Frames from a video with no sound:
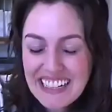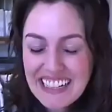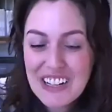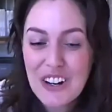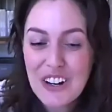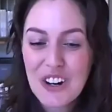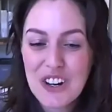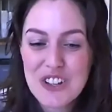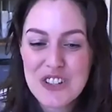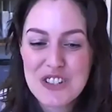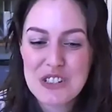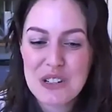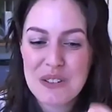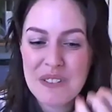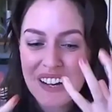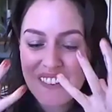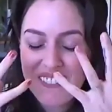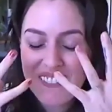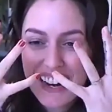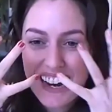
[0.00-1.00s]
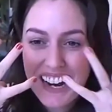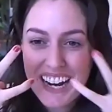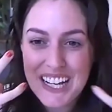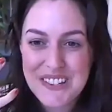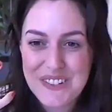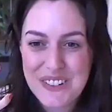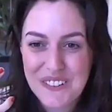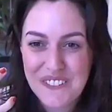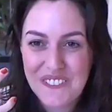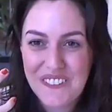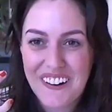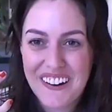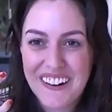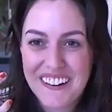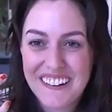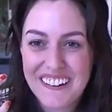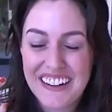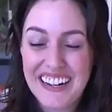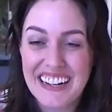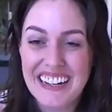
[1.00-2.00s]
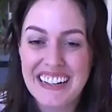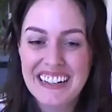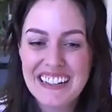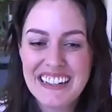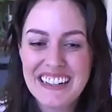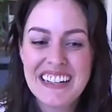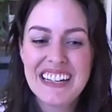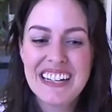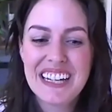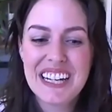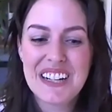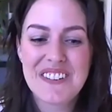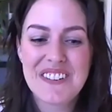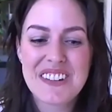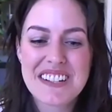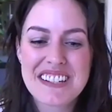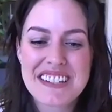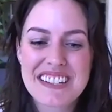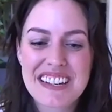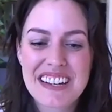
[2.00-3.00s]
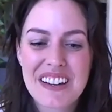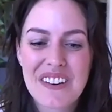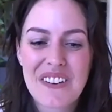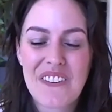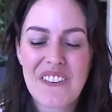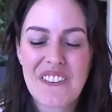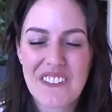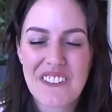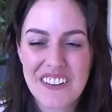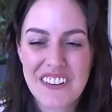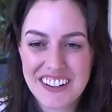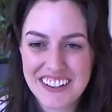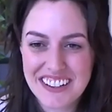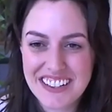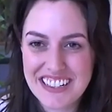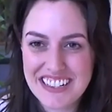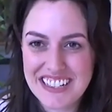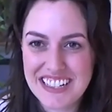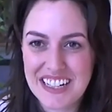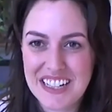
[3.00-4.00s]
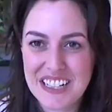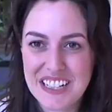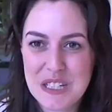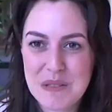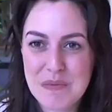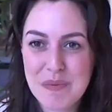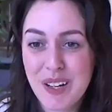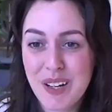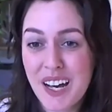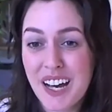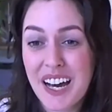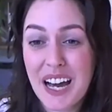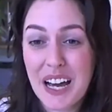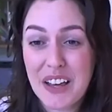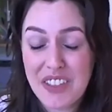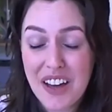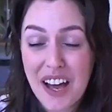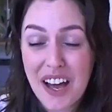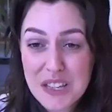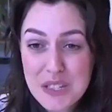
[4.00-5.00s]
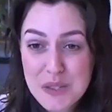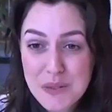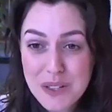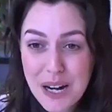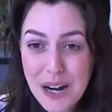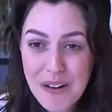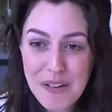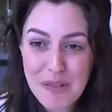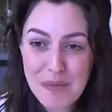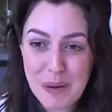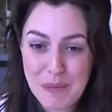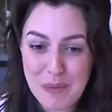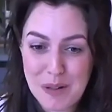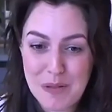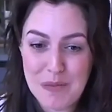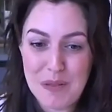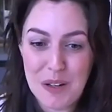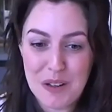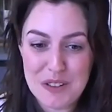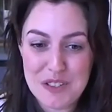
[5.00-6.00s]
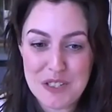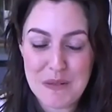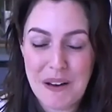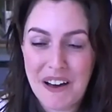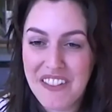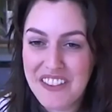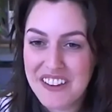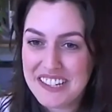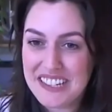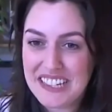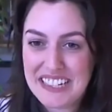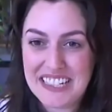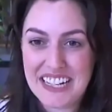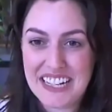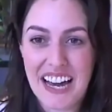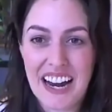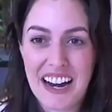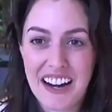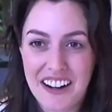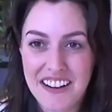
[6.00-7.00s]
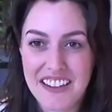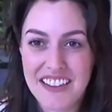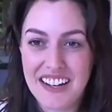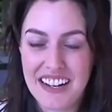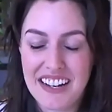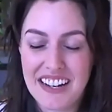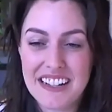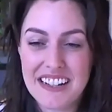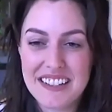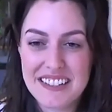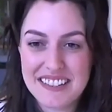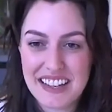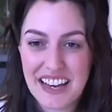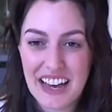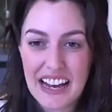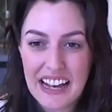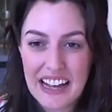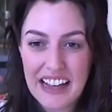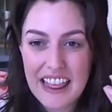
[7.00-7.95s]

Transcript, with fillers: it hurts so bad. My eyes were watering. It was real intense. But yeah, that's what I remember most about this entire thing is like